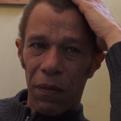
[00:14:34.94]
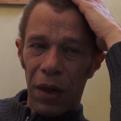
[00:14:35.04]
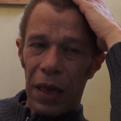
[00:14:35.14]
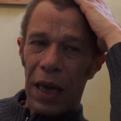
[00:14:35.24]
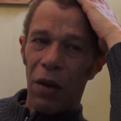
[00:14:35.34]

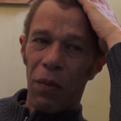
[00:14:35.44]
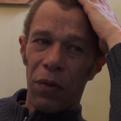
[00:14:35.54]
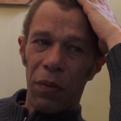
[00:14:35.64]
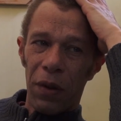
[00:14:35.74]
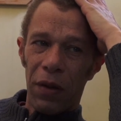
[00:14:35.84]
and
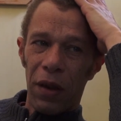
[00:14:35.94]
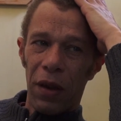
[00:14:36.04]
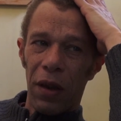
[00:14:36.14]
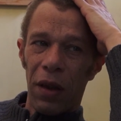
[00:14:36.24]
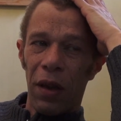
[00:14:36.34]
helped me
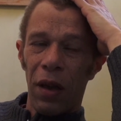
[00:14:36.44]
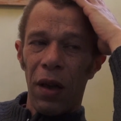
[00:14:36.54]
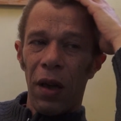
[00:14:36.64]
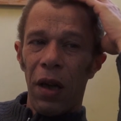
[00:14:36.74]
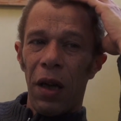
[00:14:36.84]
to
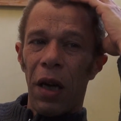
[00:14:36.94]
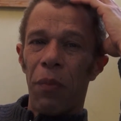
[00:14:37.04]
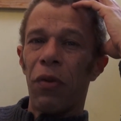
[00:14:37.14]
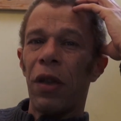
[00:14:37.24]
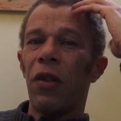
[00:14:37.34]

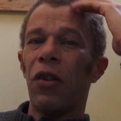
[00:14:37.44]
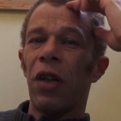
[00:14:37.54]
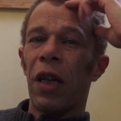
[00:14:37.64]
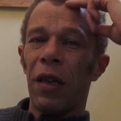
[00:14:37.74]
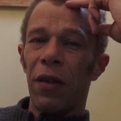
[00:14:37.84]

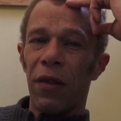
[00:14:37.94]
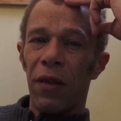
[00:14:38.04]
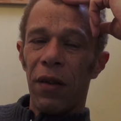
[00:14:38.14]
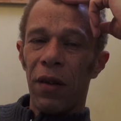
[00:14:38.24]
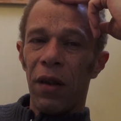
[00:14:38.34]

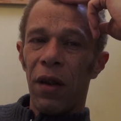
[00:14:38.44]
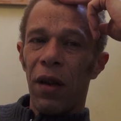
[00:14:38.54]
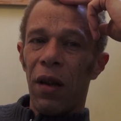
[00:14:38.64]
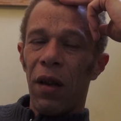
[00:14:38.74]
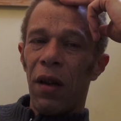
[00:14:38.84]
appreciate
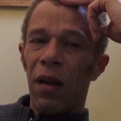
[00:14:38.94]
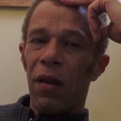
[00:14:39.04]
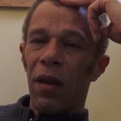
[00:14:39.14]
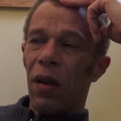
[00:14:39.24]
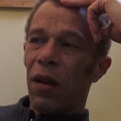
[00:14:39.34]

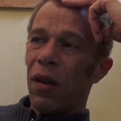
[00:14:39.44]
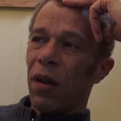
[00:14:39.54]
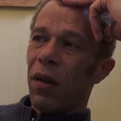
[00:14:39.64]
the